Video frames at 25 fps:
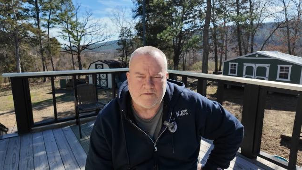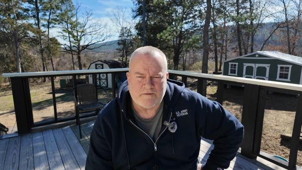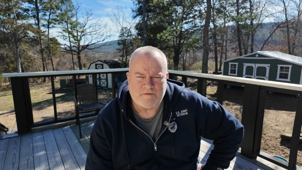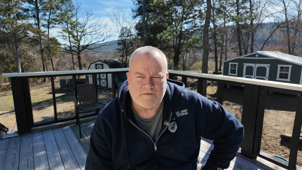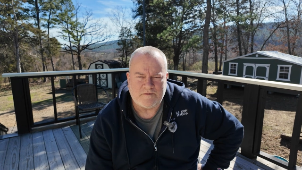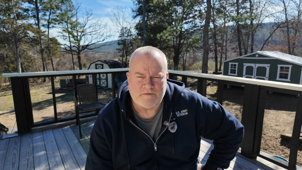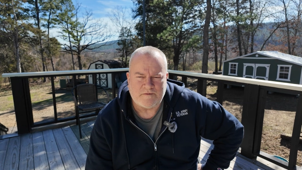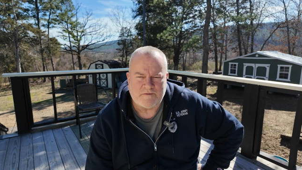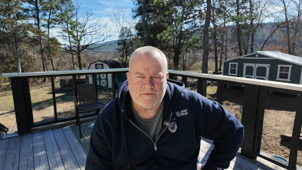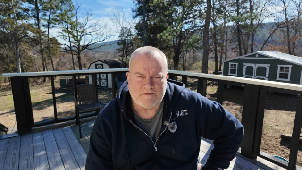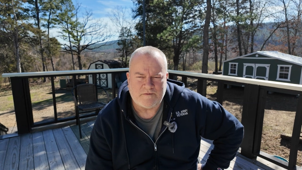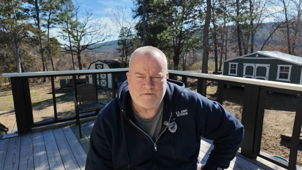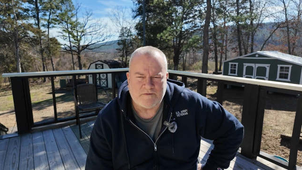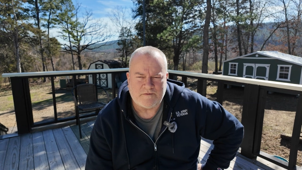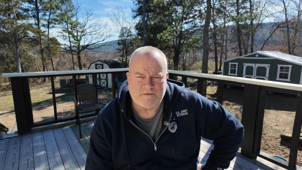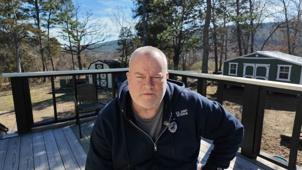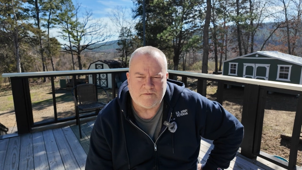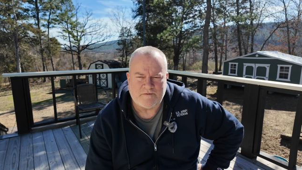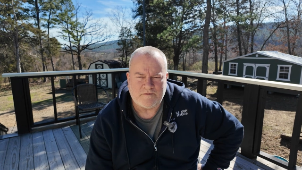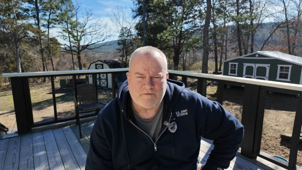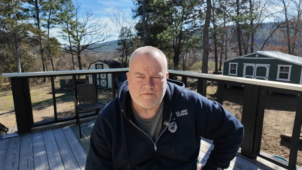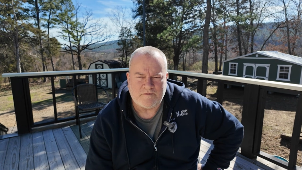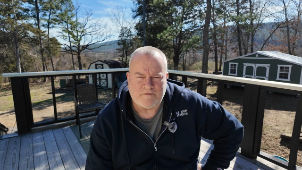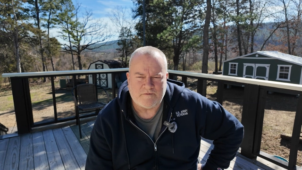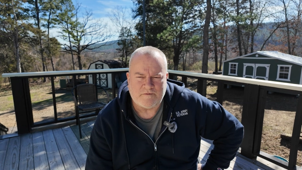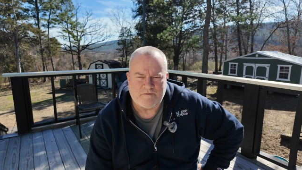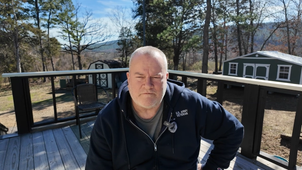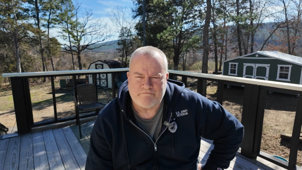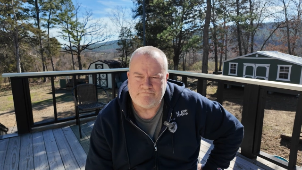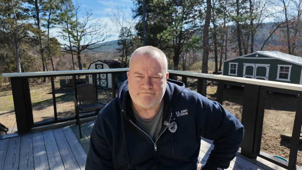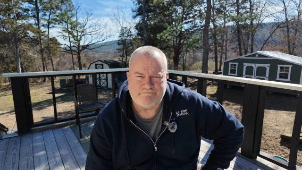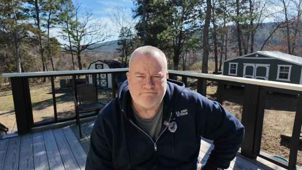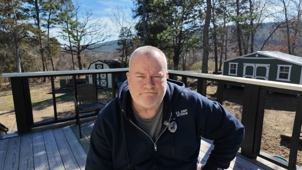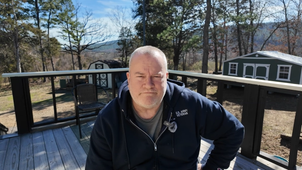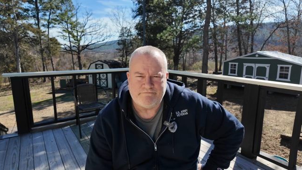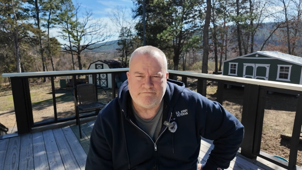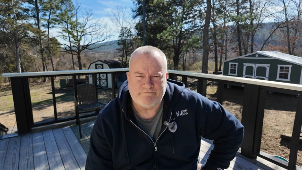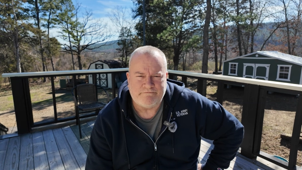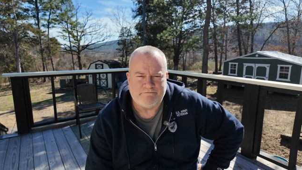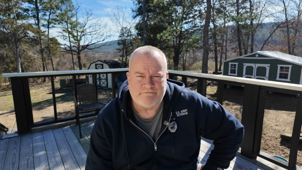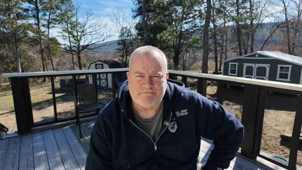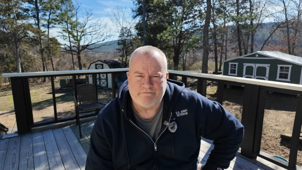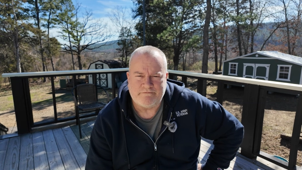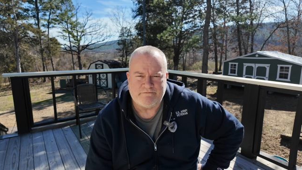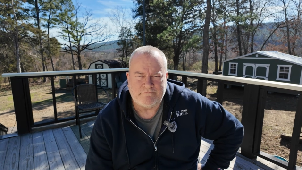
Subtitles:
(silence)